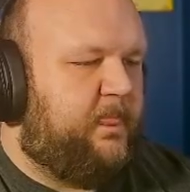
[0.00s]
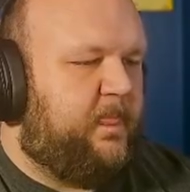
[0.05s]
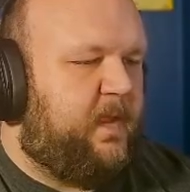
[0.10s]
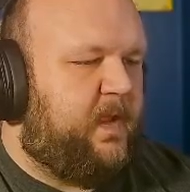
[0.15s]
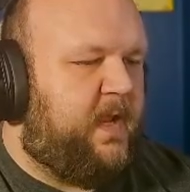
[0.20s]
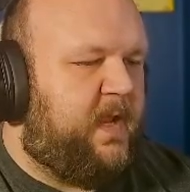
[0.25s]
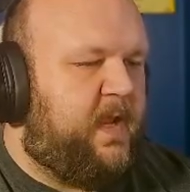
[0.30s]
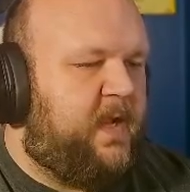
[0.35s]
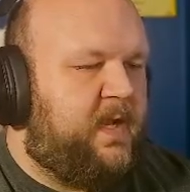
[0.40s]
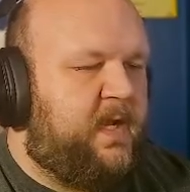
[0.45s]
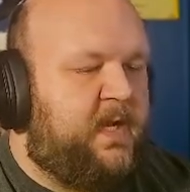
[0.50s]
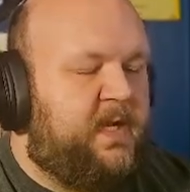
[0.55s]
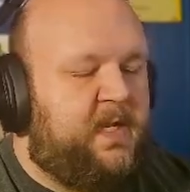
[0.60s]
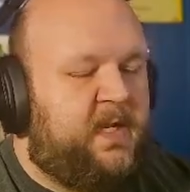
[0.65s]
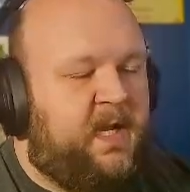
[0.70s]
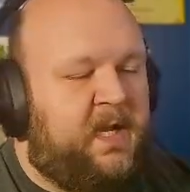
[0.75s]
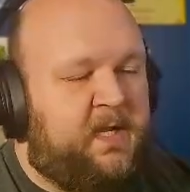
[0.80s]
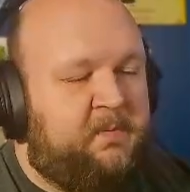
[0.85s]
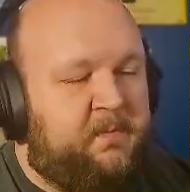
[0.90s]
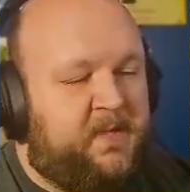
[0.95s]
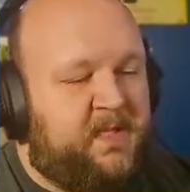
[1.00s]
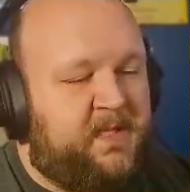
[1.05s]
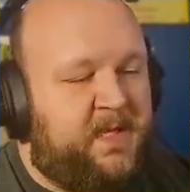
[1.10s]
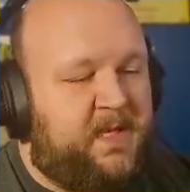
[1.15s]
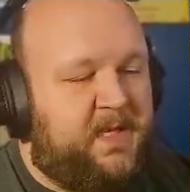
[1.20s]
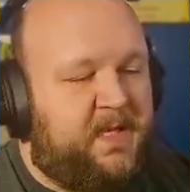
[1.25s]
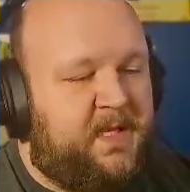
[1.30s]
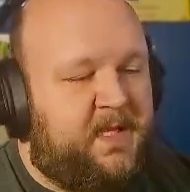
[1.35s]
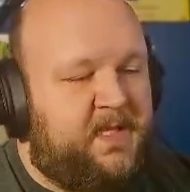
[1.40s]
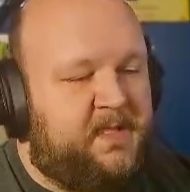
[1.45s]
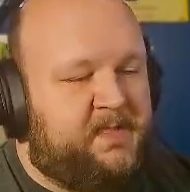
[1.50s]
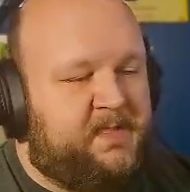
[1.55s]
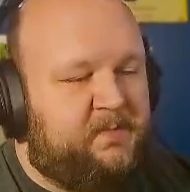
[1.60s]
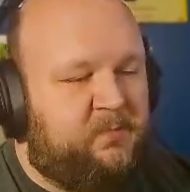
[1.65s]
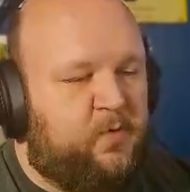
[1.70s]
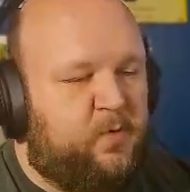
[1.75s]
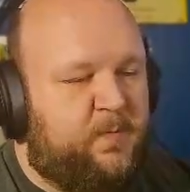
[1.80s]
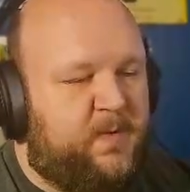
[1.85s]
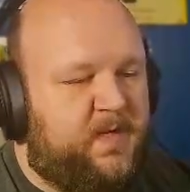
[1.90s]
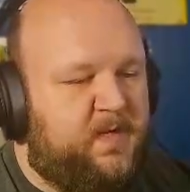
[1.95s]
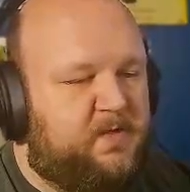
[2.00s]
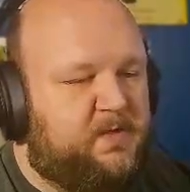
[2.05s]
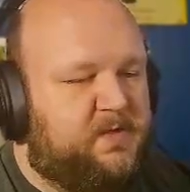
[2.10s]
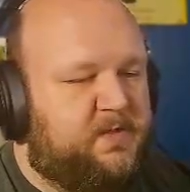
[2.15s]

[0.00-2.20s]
and any enemy that it hits, it will pierce